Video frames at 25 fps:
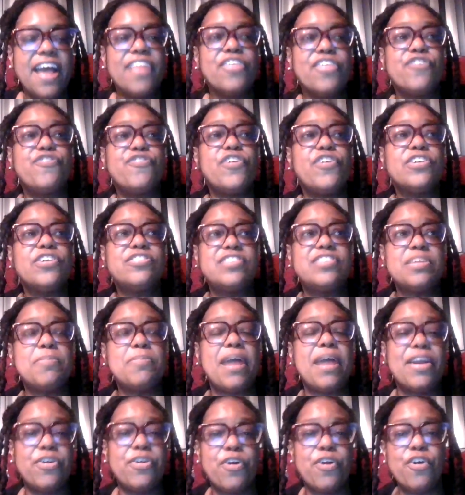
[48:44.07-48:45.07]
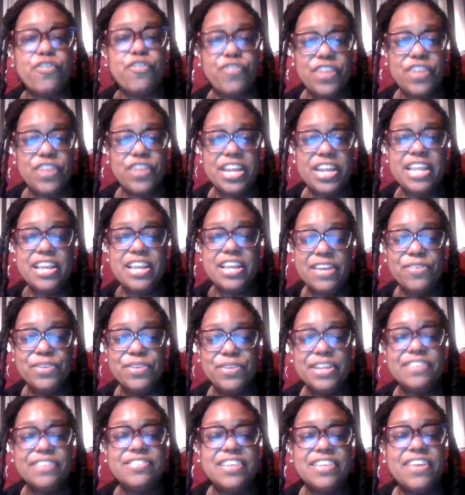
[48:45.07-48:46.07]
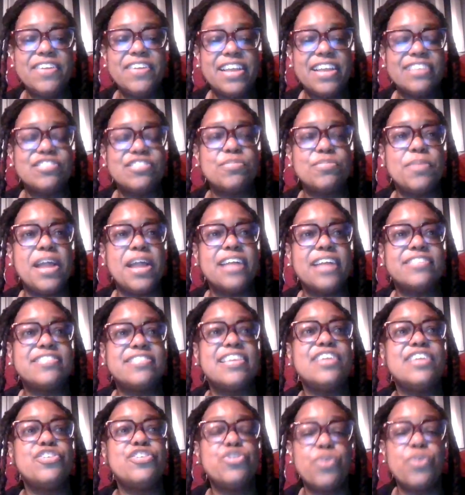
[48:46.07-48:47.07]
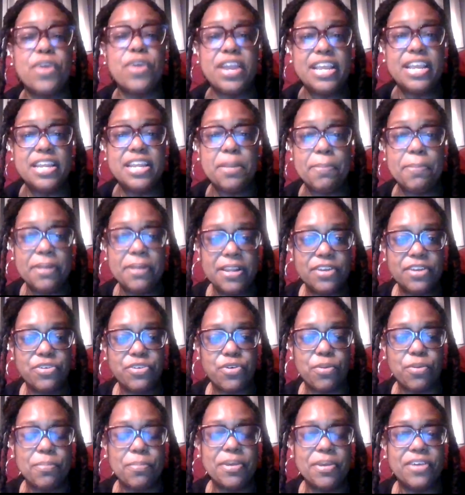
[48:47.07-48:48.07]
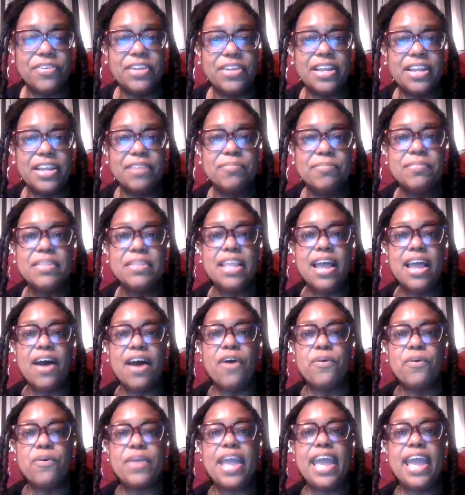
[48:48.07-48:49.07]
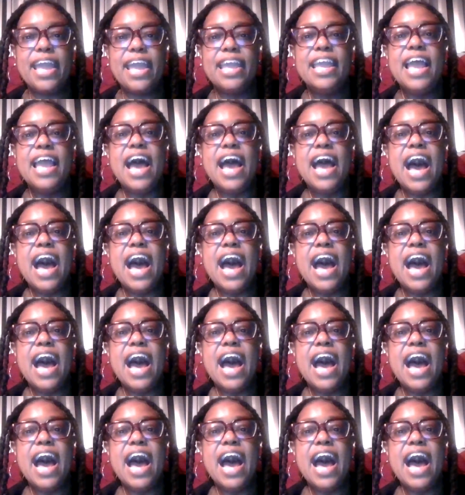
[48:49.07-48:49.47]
The first thing my girlfriend who lives here in Esplanade said, "You were in the political building." Okay.